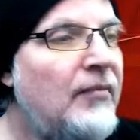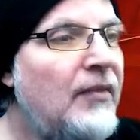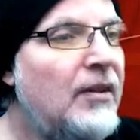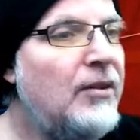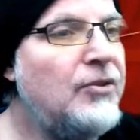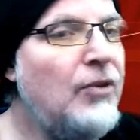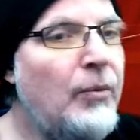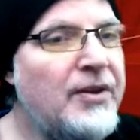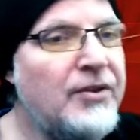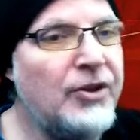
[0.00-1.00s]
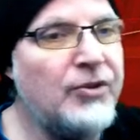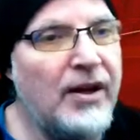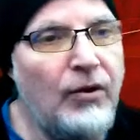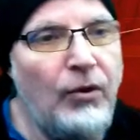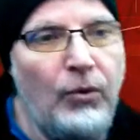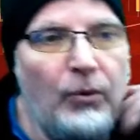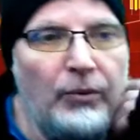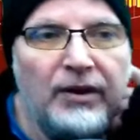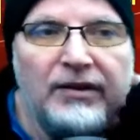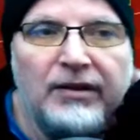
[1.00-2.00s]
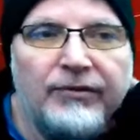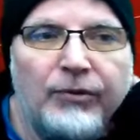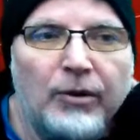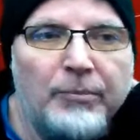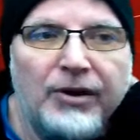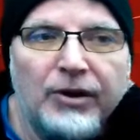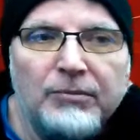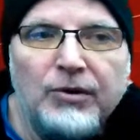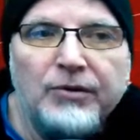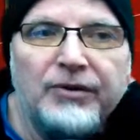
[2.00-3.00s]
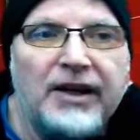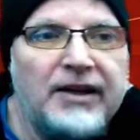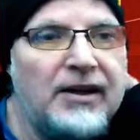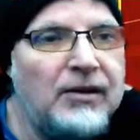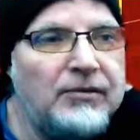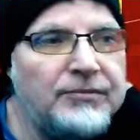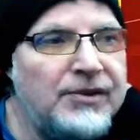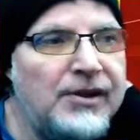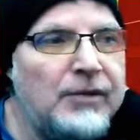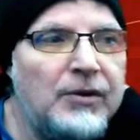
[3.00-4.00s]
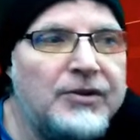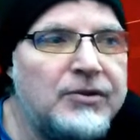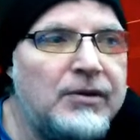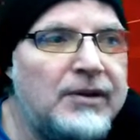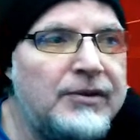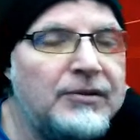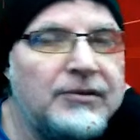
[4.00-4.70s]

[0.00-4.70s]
There's no reason to try to hold for a bigger move right now. None whatsoever.